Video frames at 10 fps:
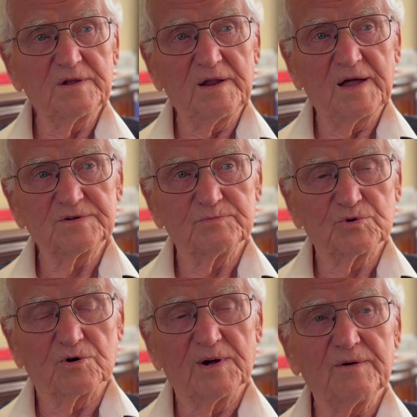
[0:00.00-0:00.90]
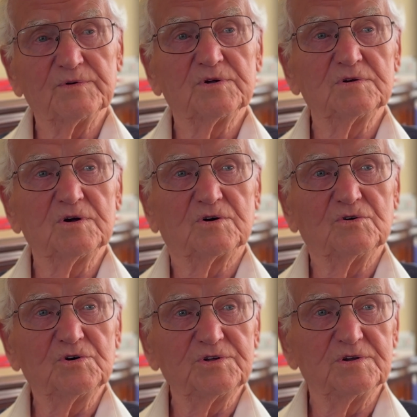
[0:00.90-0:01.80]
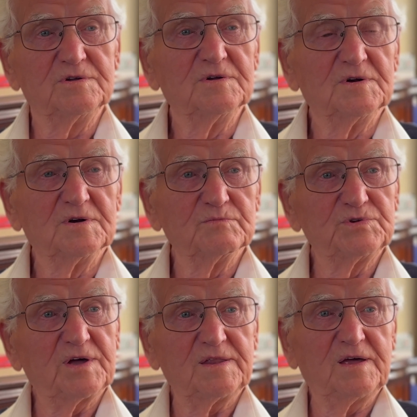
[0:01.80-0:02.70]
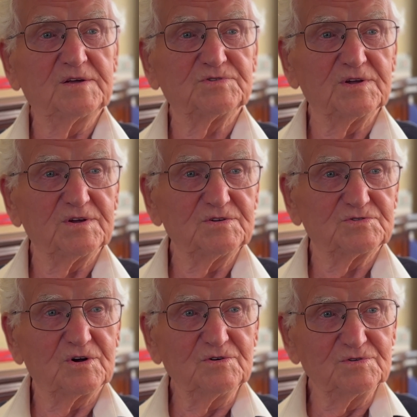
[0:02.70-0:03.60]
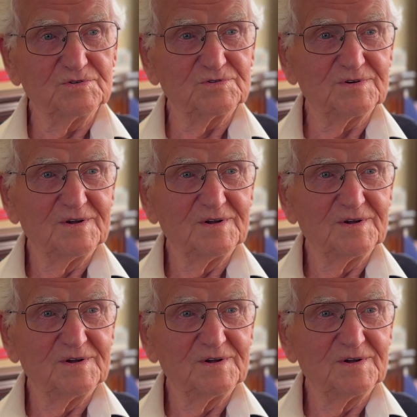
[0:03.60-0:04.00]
the lads would come out with an accordion. We sat there singing songs.